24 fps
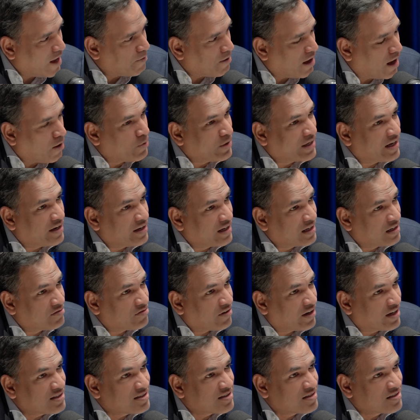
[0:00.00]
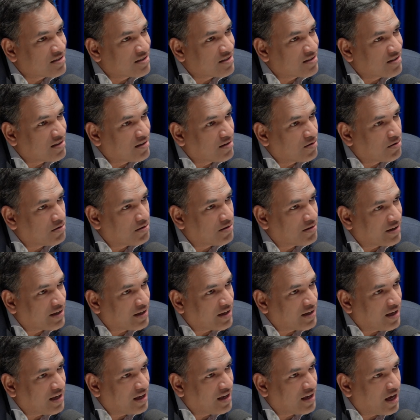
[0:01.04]
Are we getting invited to the
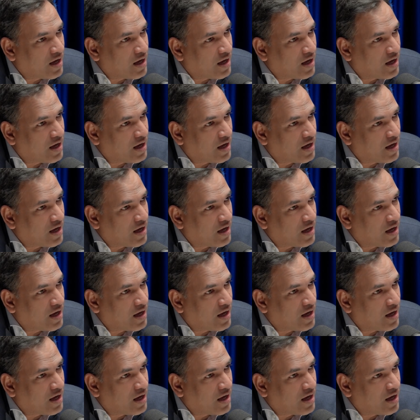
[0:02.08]
AI